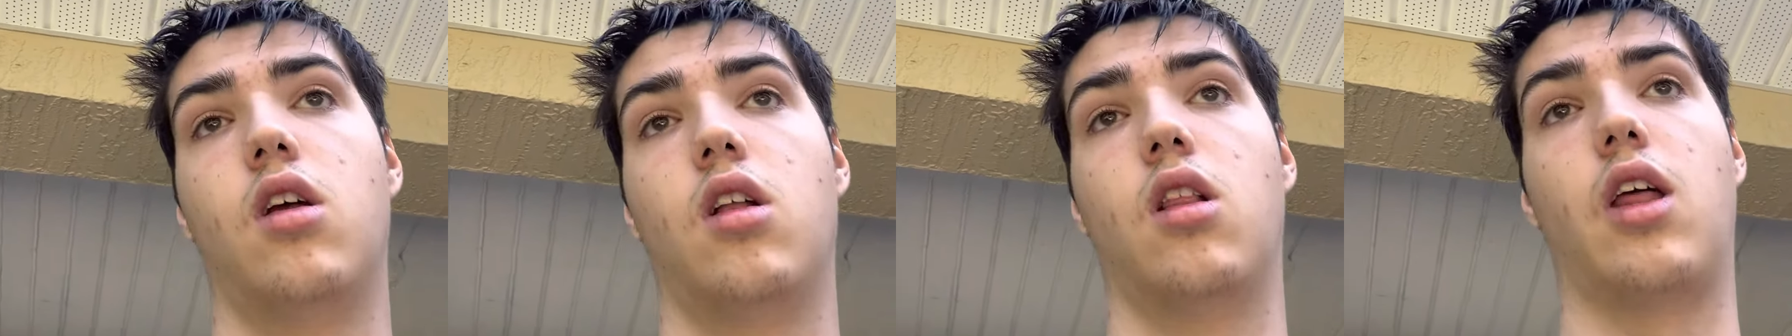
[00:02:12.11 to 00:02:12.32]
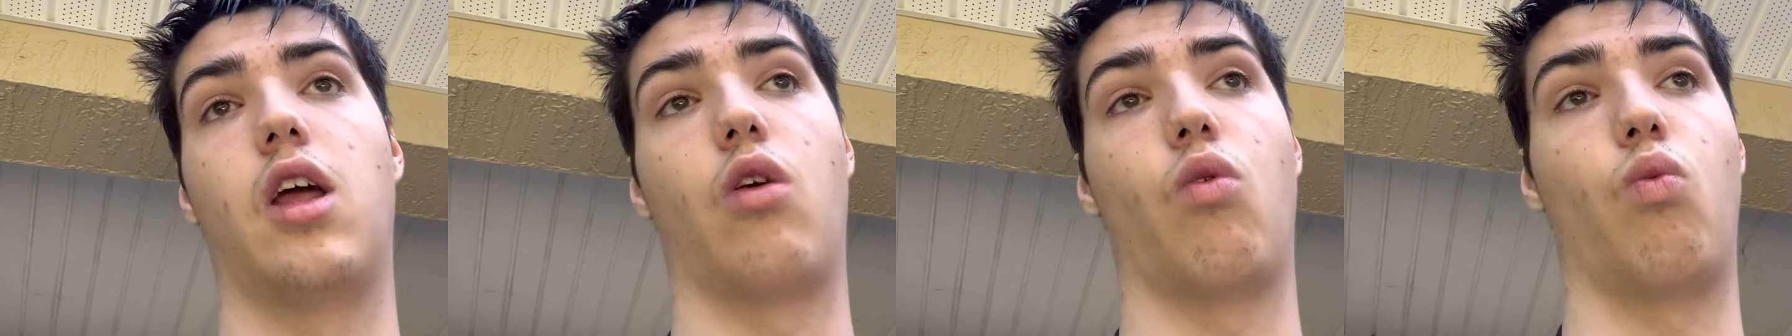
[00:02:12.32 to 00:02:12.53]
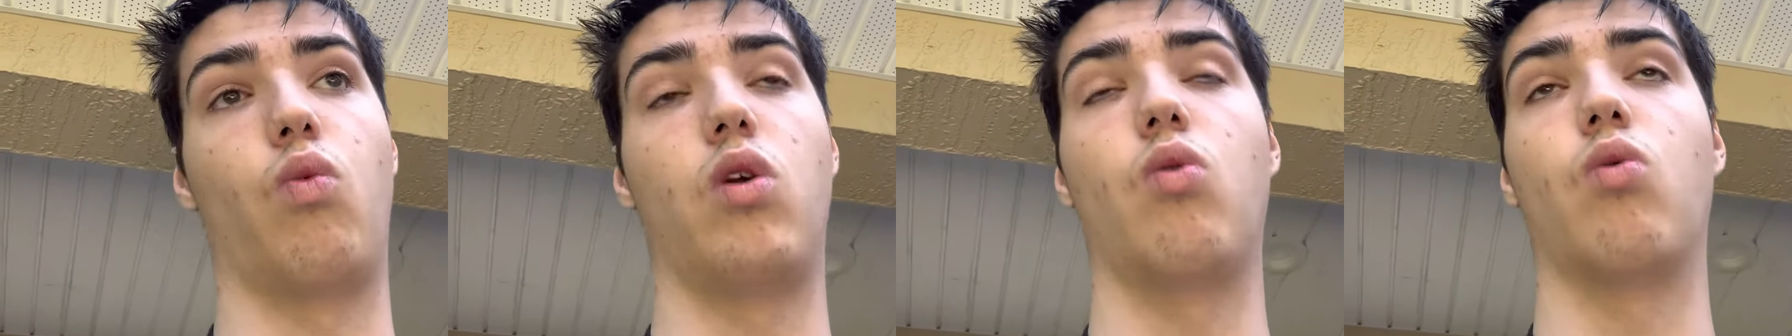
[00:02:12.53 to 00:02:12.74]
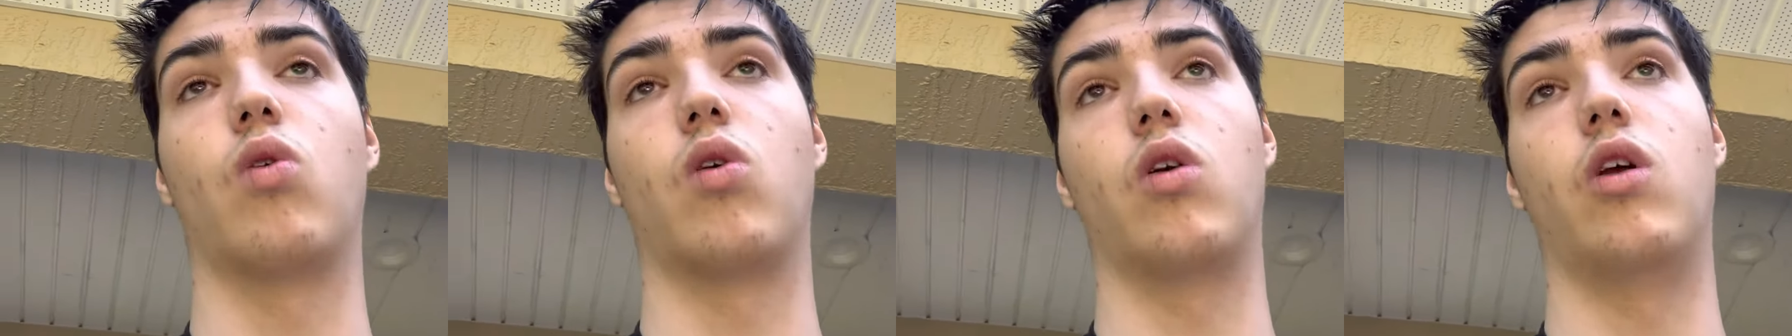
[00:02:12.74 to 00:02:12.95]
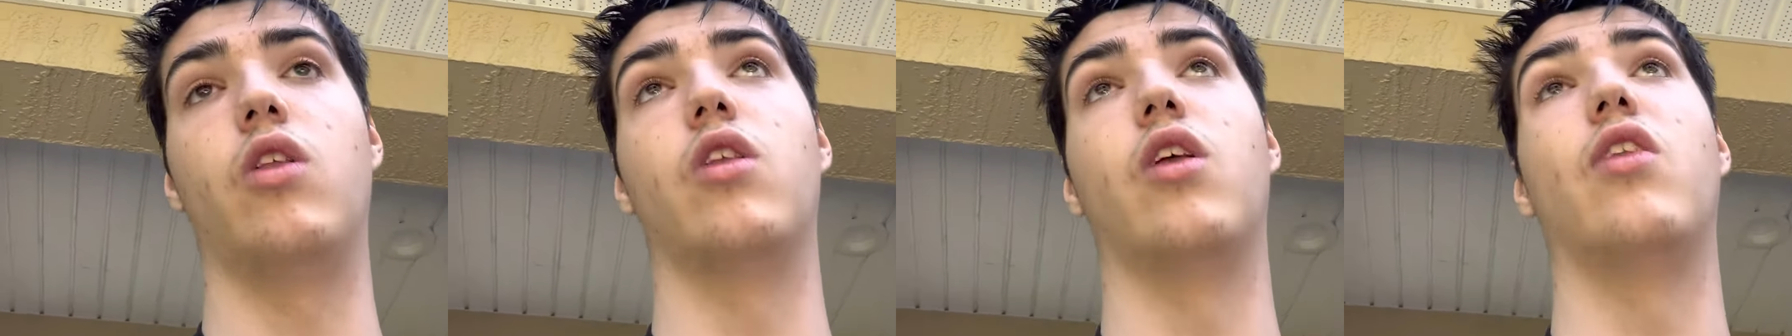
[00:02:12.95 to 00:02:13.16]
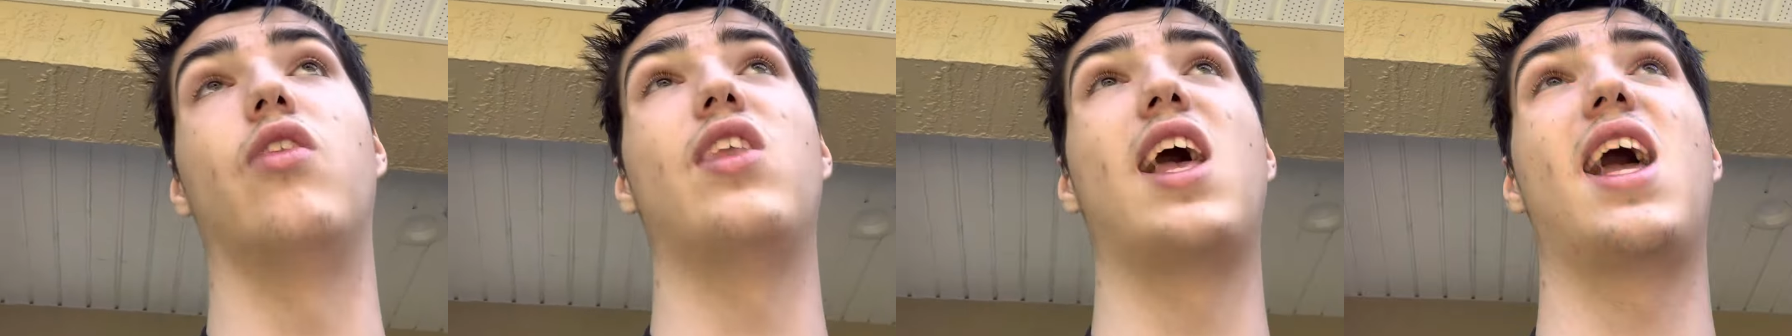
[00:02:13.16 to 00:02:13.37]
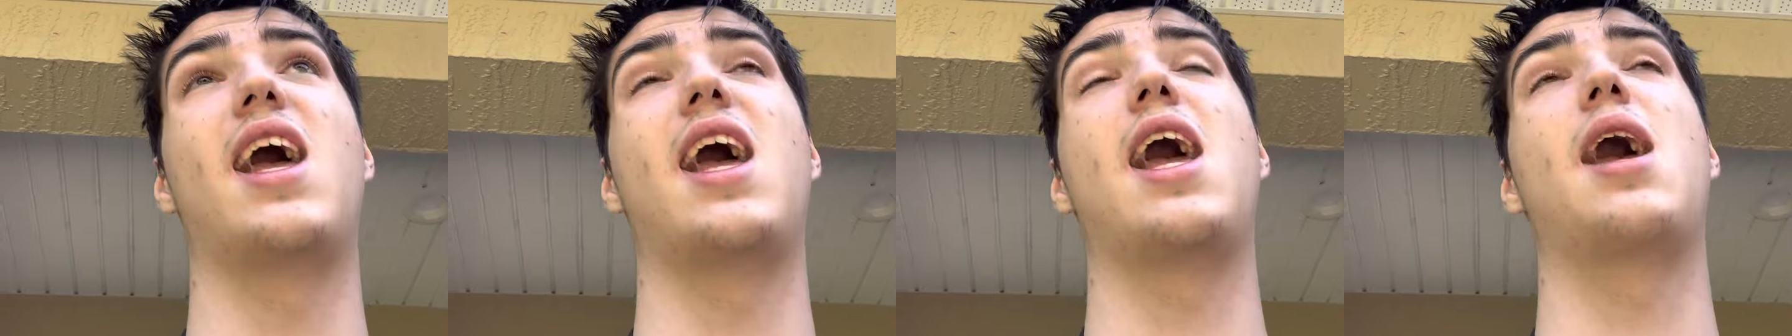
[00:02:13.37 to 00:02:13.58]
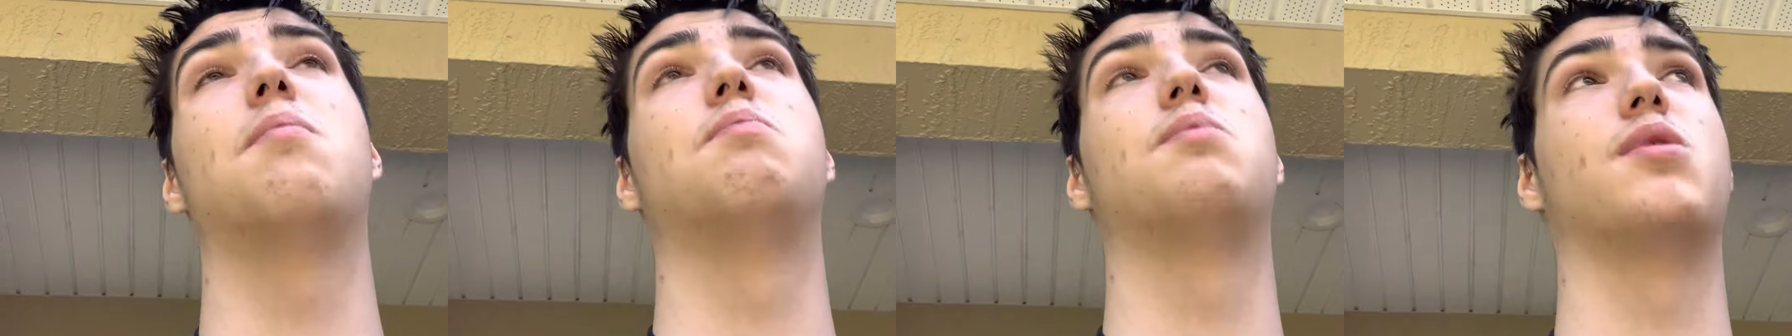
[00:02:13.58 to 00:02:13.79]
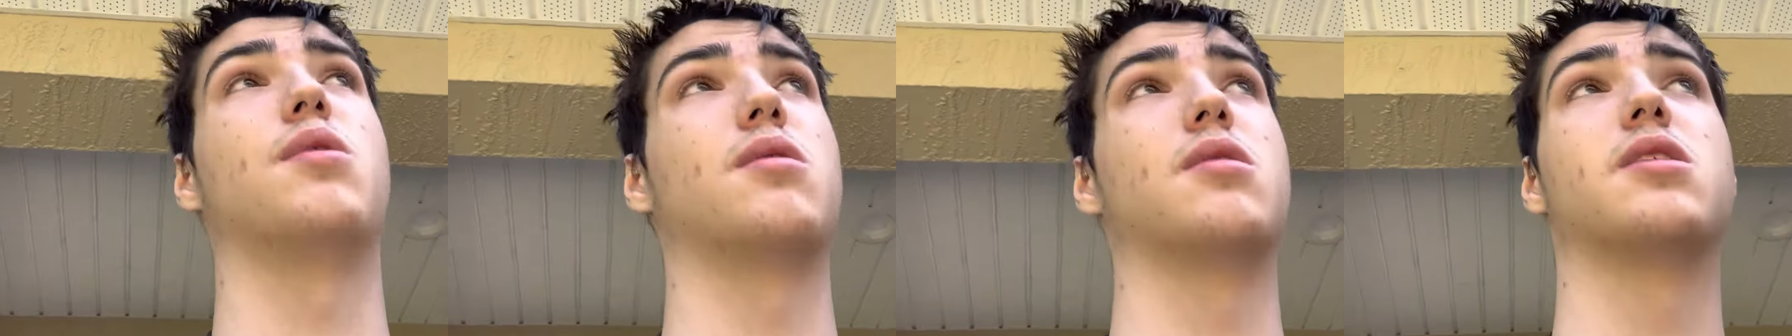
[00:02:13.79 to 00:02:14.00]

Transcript: Like we were in the de-